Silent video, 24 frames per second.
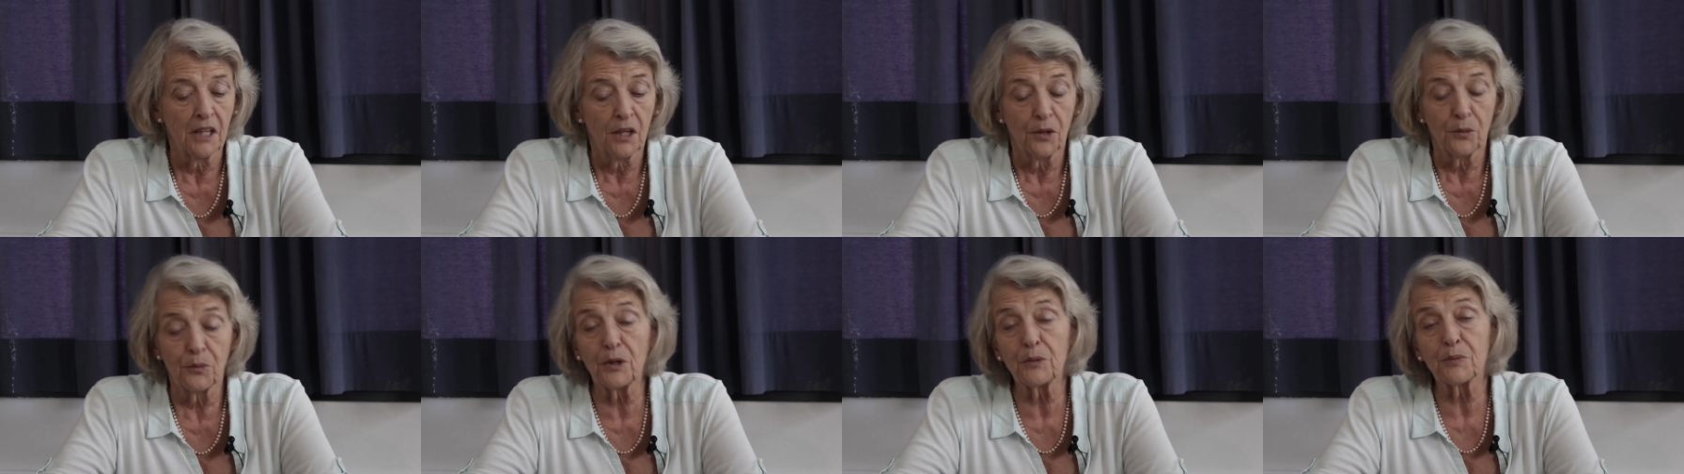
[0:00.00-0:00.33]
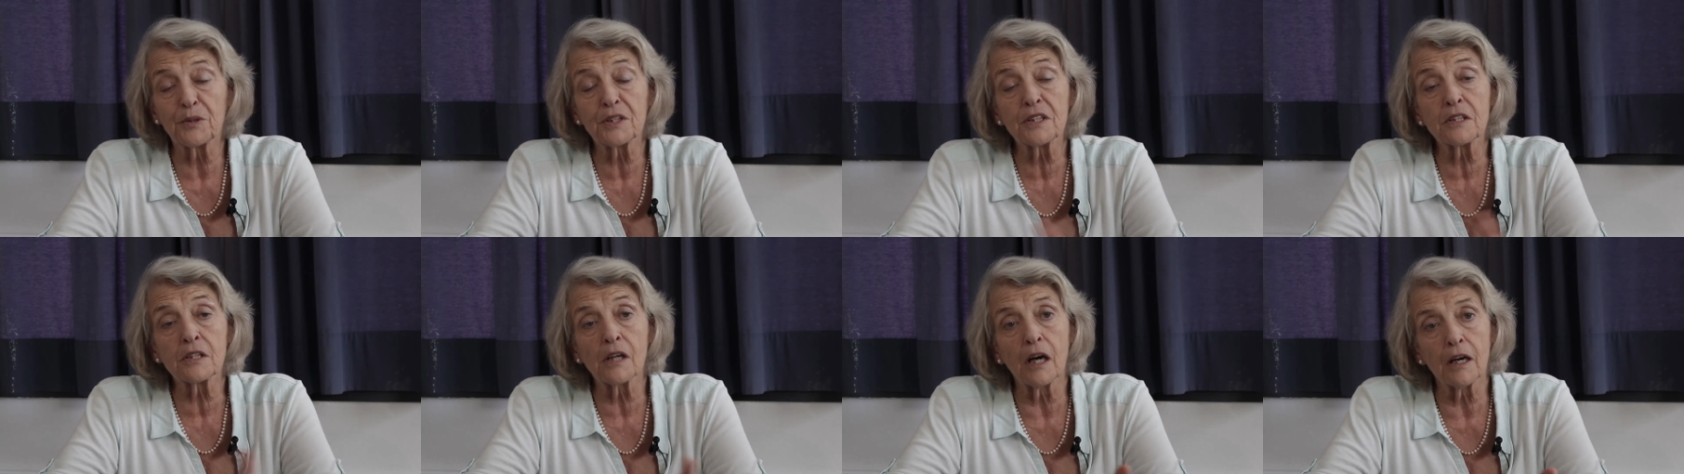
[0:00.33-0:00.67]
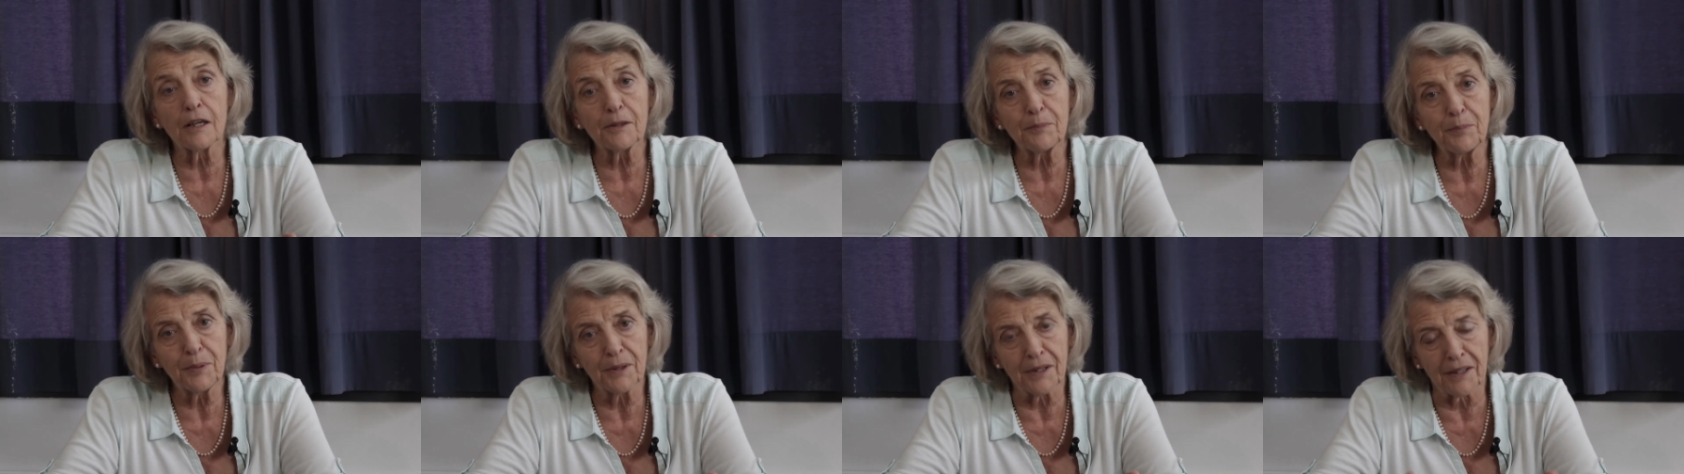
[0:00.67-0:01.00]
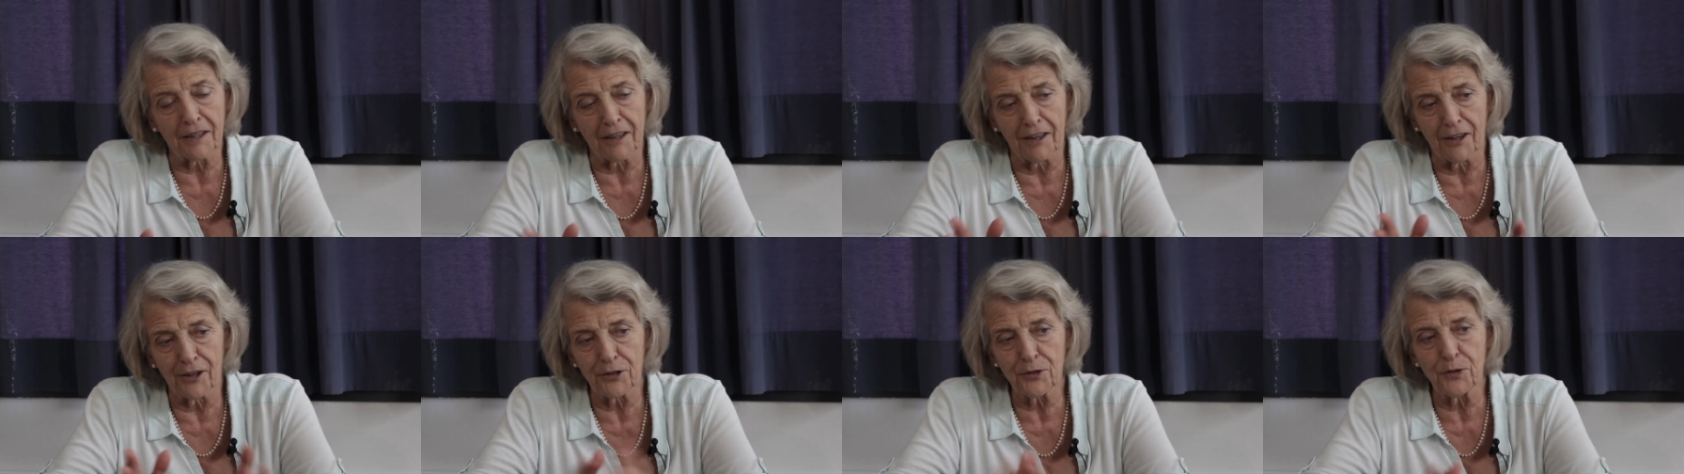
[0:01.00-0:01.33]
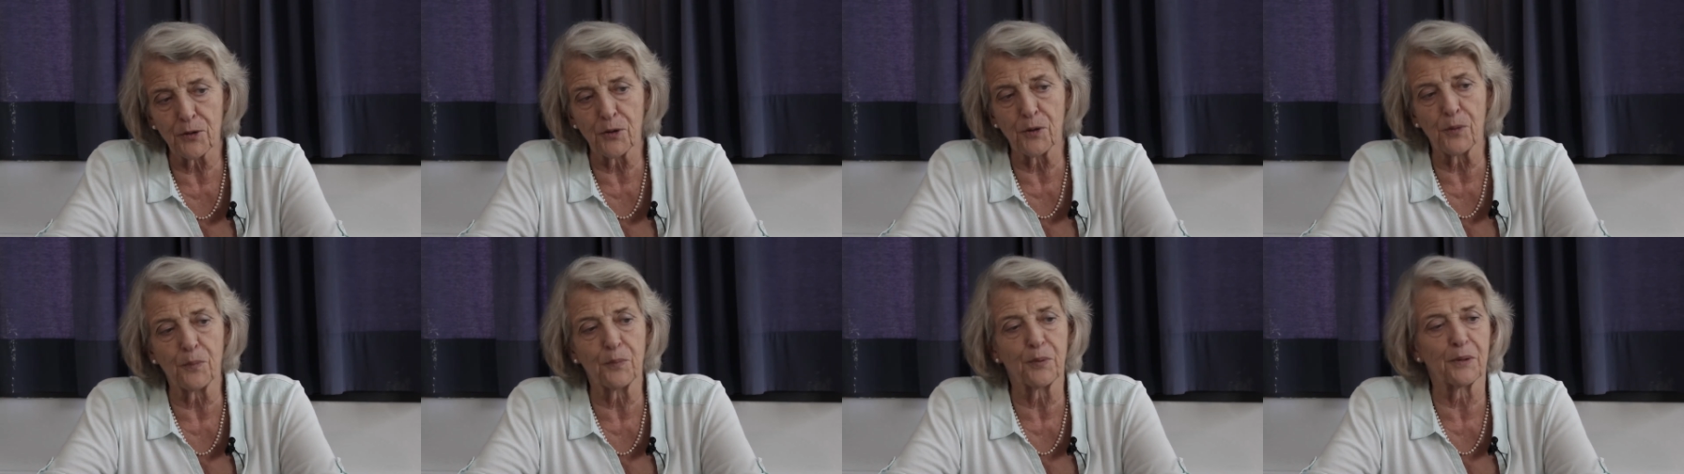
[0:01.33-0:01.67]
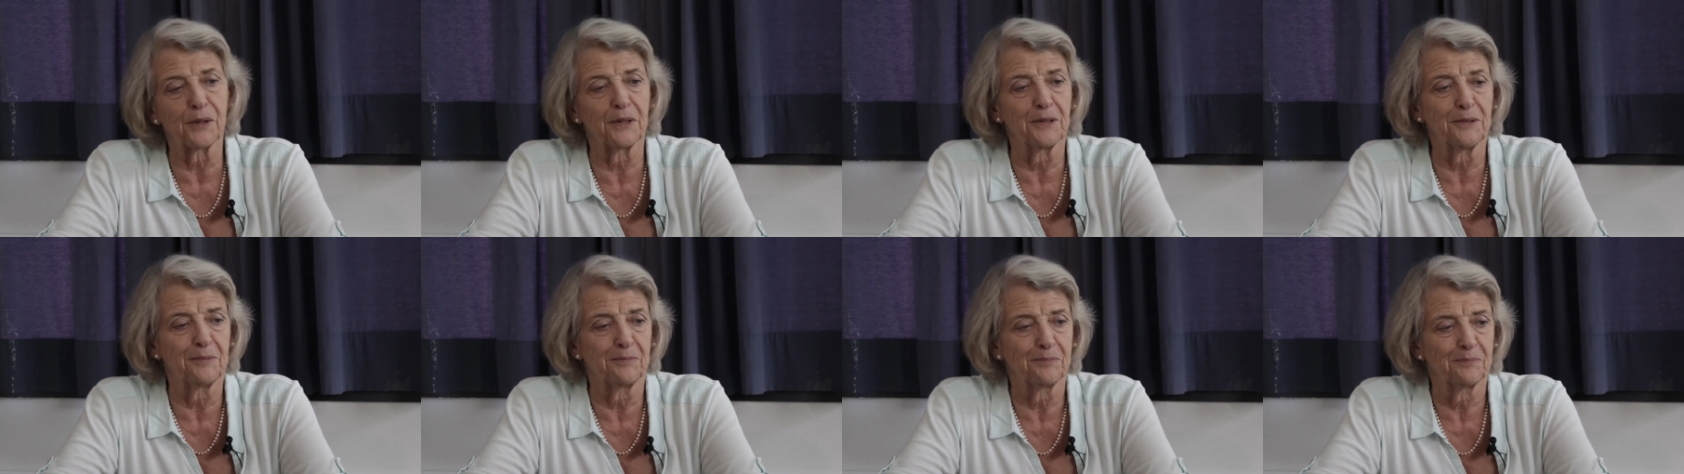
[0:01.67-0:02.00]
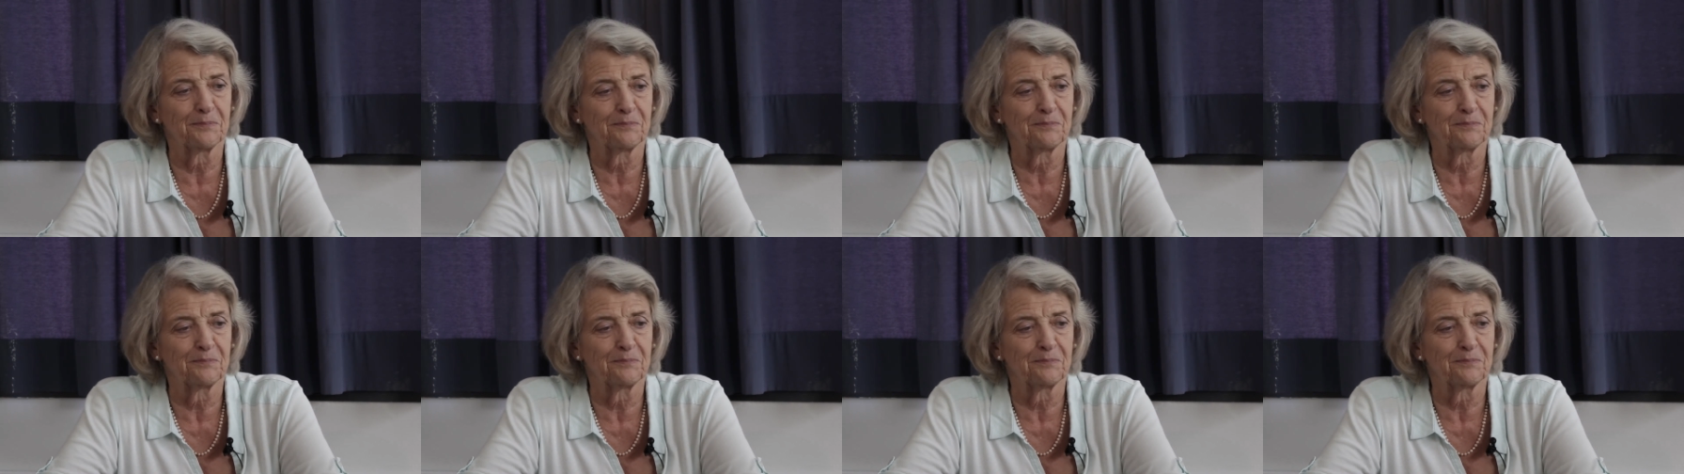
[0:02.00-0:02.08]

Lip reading: We were typing our corpora.